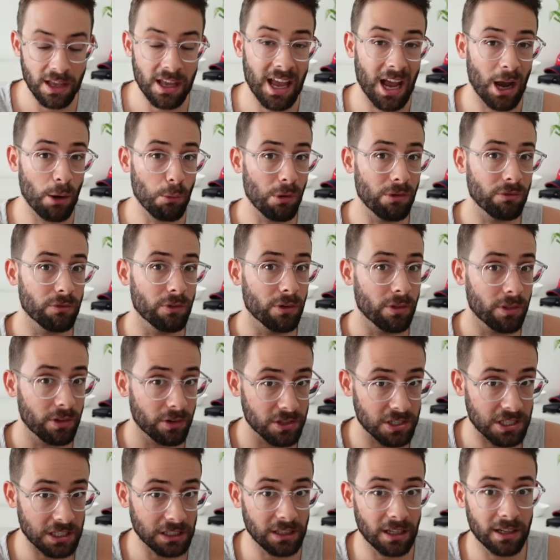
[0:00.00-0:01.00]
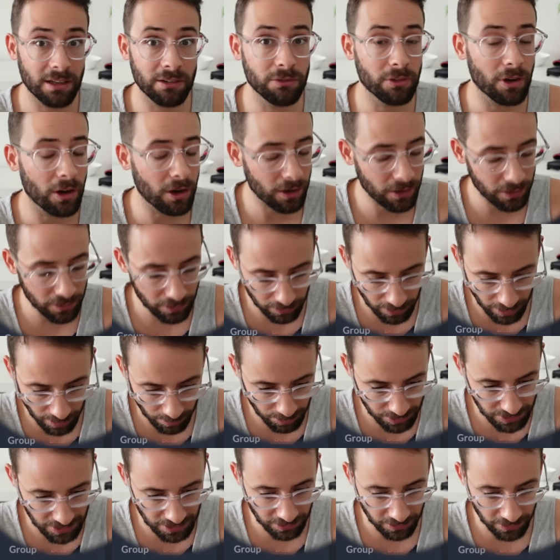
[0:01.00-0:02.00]
However, there's a lot of other
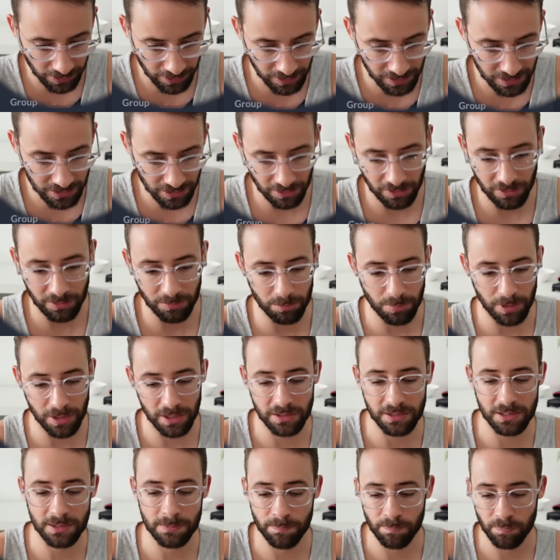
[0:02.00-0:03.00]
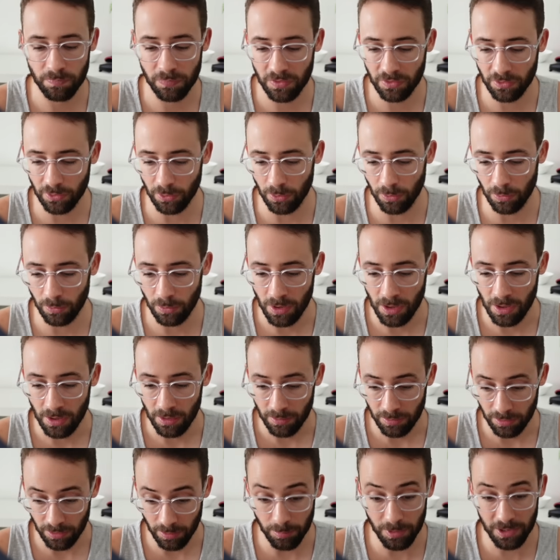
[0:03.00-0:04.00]
opportunities on Base. So
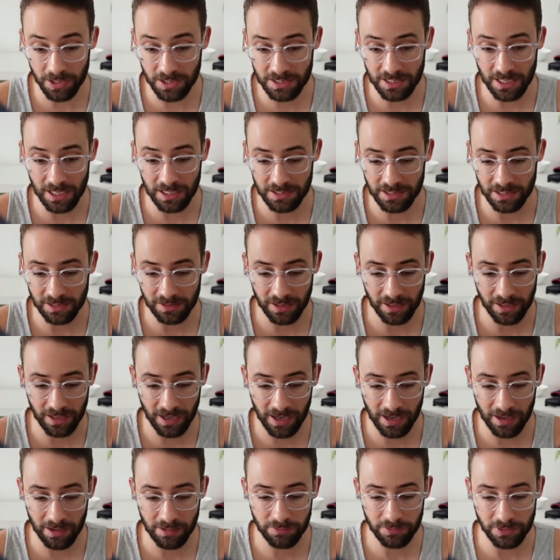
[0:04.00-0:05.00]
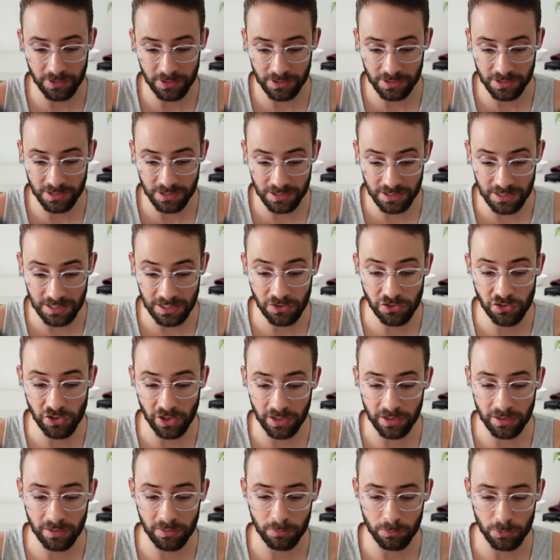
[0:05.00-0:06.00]
the biggest asset that I have is
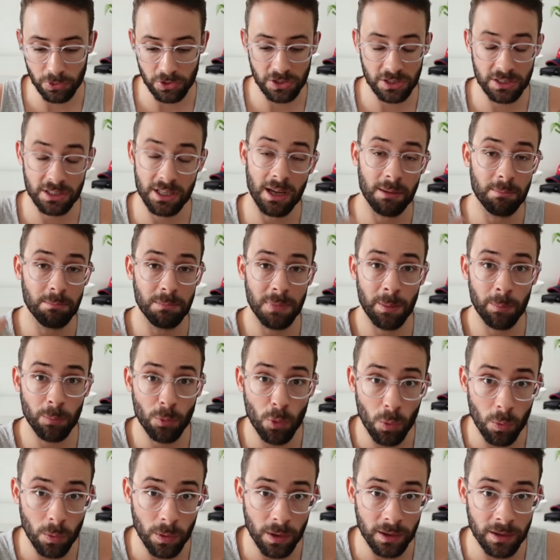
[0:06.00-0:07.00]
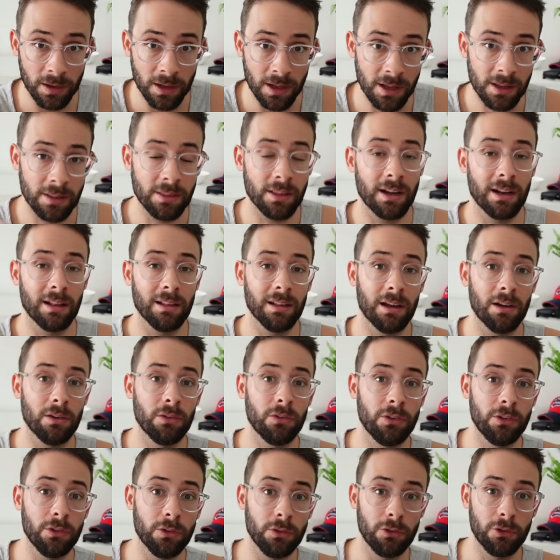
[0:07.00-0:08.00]
DGen, which is that meme coin that
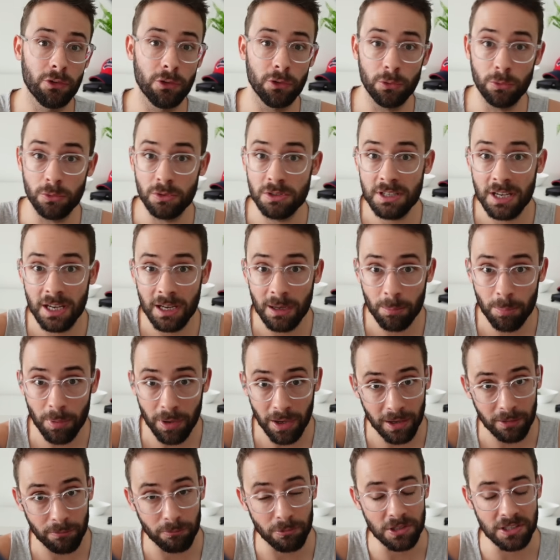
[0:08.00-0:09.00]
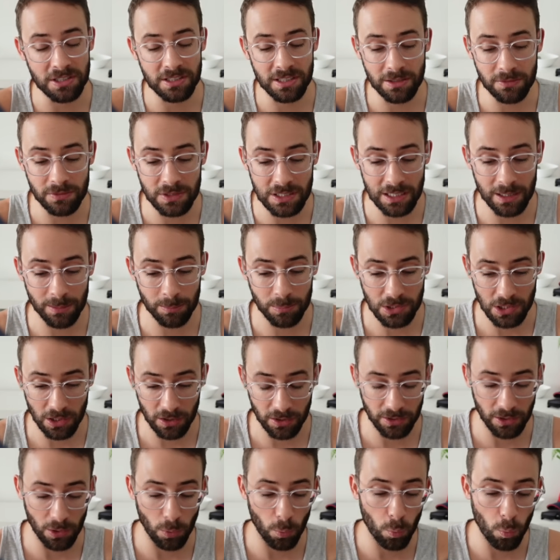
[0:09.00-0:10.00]
allows you to tip and receive tips
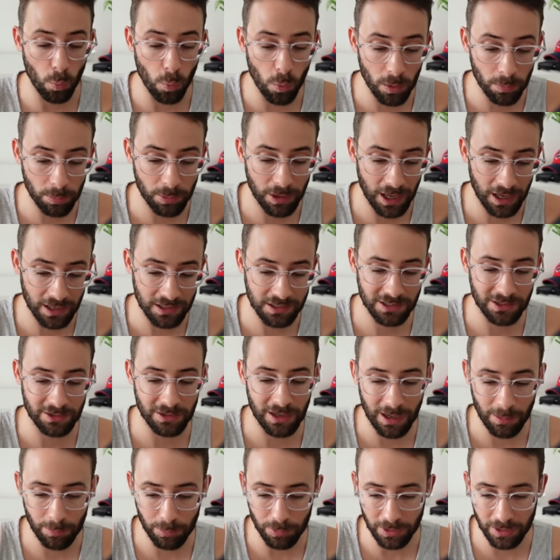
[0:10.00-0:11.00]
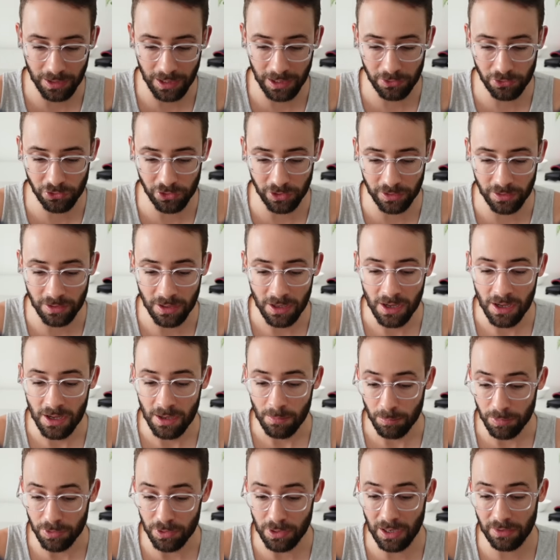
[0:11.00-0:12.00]
on the Warpcaster application,
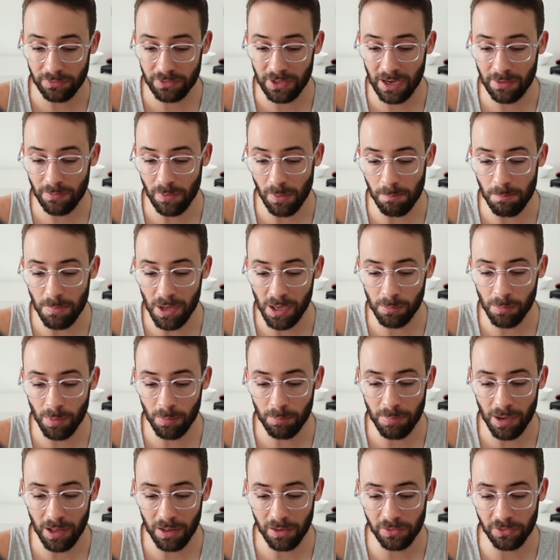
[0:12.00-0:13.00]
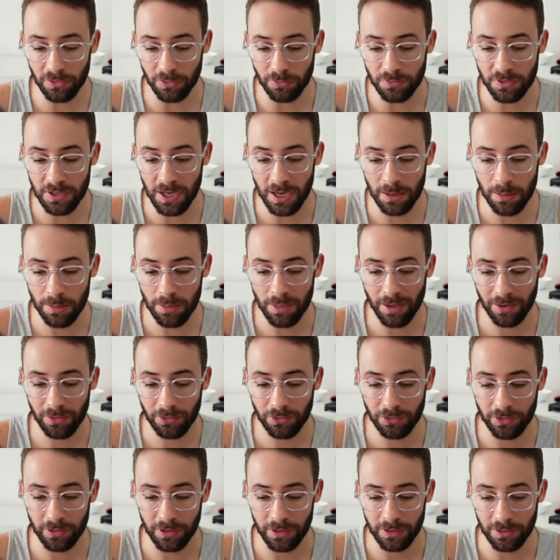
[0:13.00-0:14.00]
but you have to have a minimum balance of ten
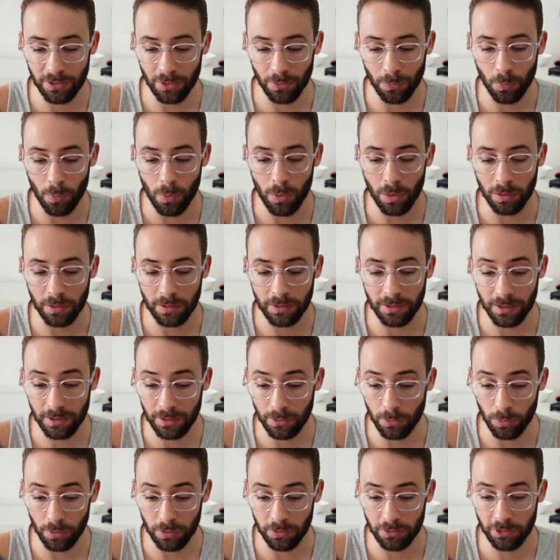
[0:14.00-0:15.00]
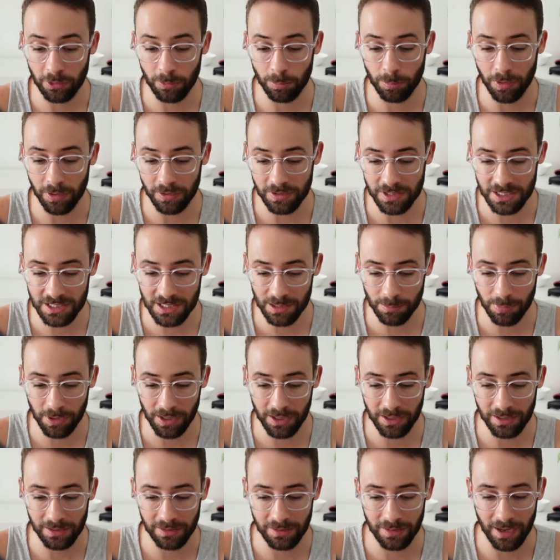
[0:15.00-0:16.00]
thousand in your wallet in order to
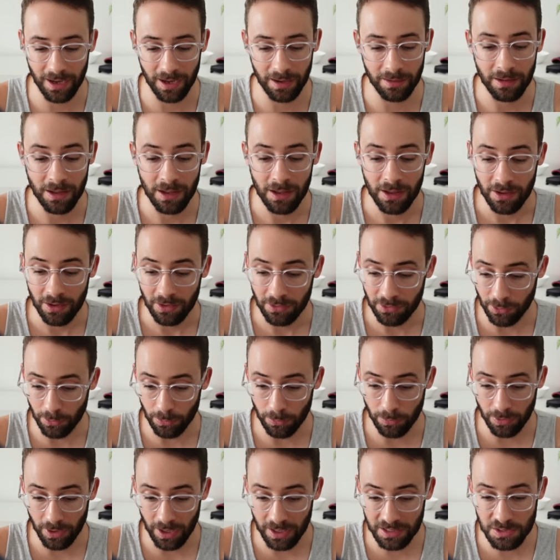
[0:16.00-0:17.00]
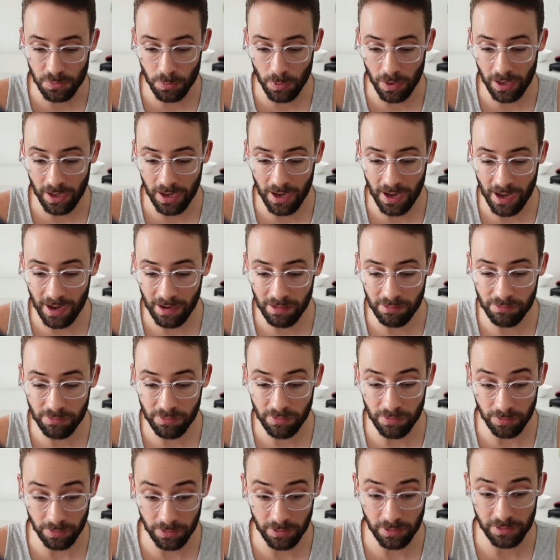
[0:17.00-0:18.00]
participate in that. So that's why I have
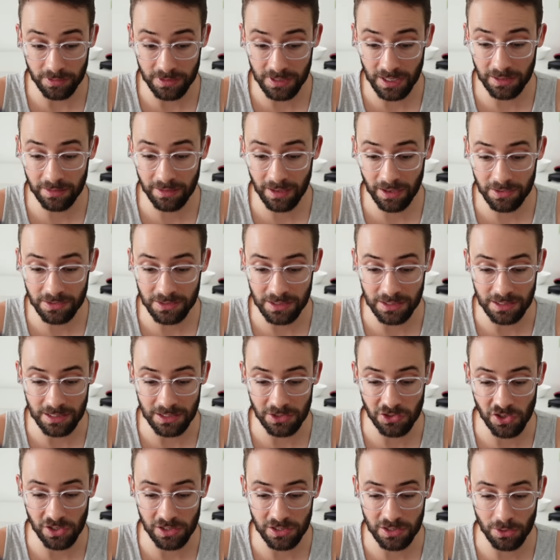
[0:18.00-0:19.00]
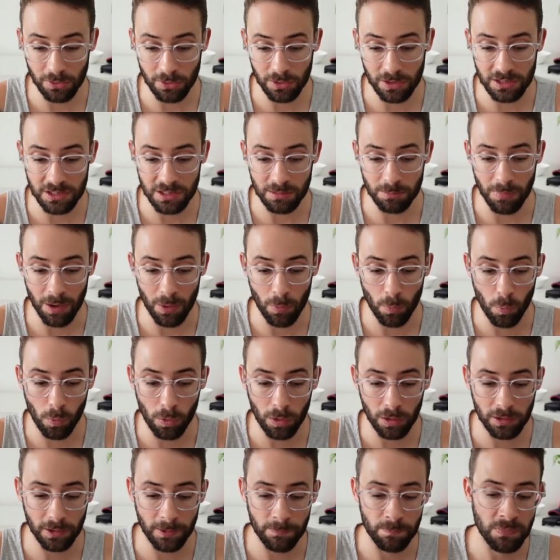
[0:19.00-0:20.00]
the ten thousand DGen tokens in my
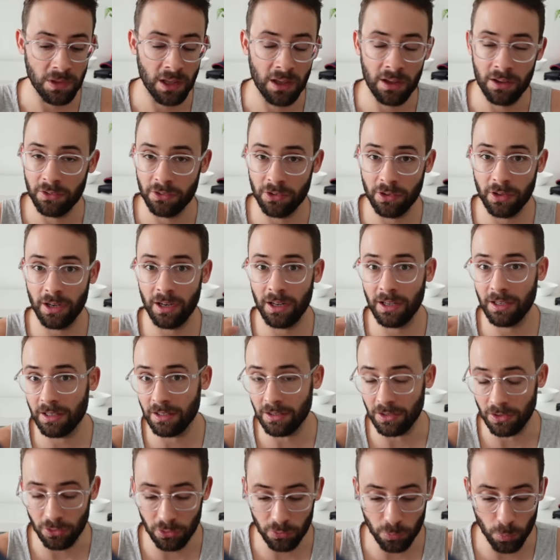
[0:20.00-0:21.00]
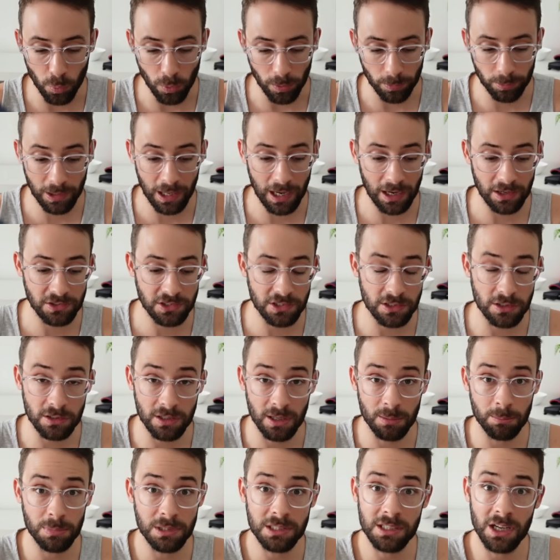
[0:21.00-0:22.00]
wallet, so that I can use Warpcaster
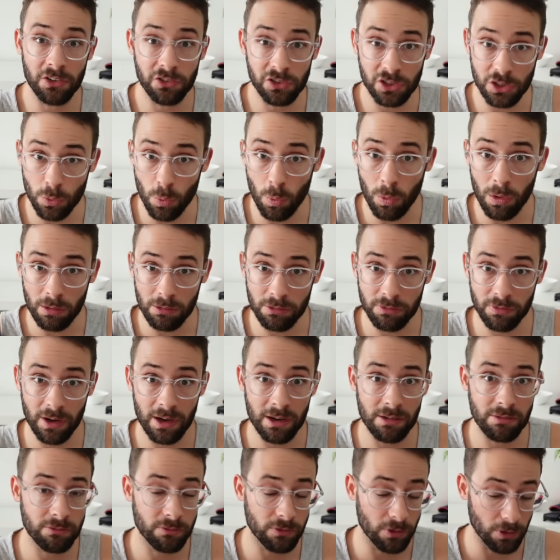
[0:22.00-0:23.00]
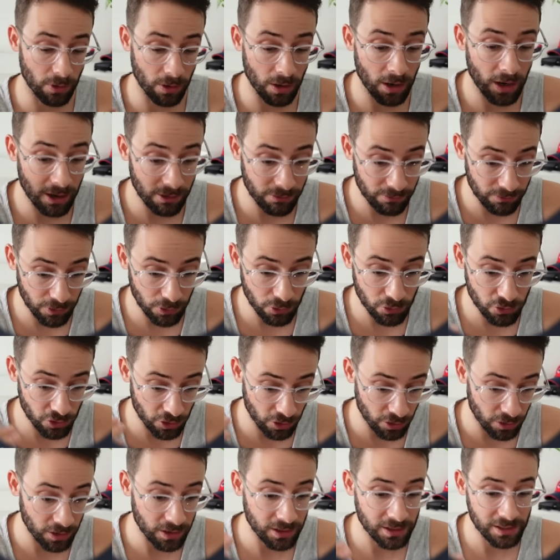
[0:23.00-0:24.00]
and potentially qualify for a
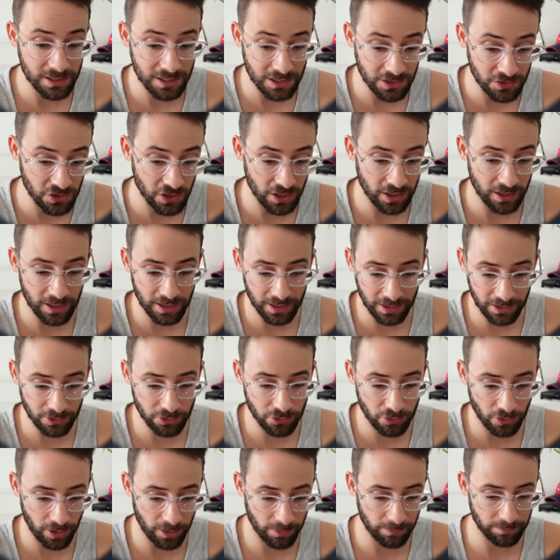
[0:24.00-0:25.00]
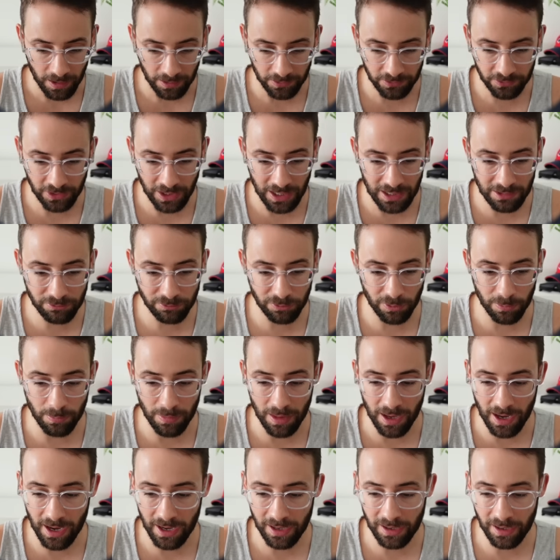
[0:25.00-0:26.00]
future DGen airdrop. Aside from
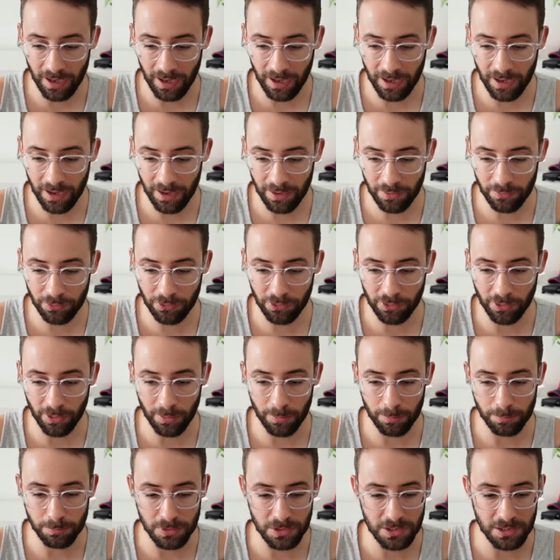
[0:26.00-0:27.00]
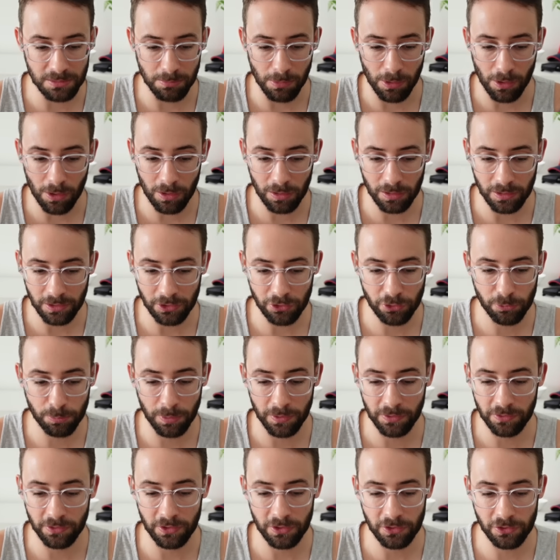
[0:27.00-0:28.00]
that, I have some smallish
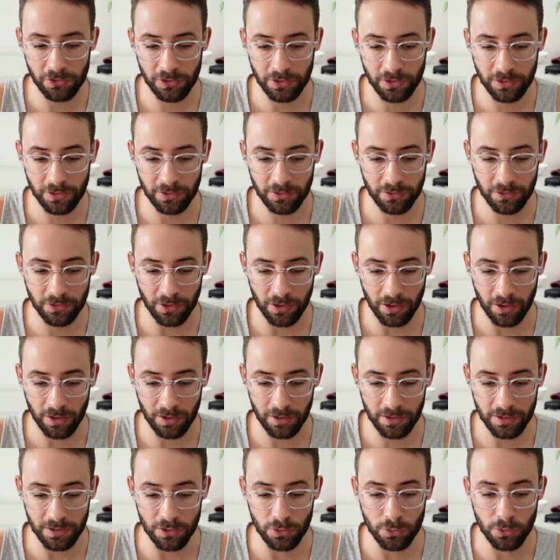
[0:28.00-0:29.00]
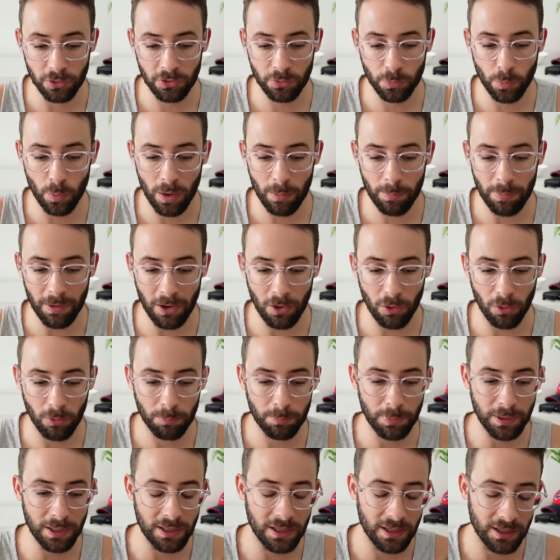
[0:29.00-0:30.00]
positions on Uniswap L
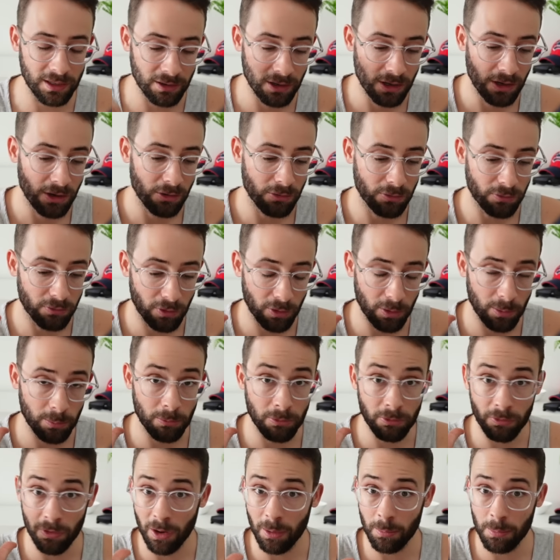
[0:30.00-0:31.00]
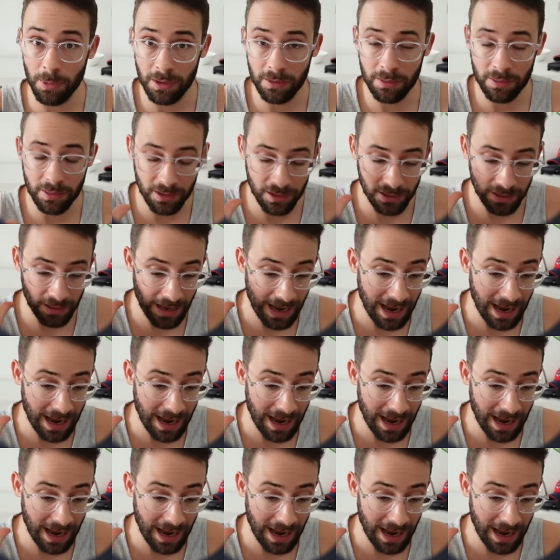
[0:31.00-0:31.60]
P from farming the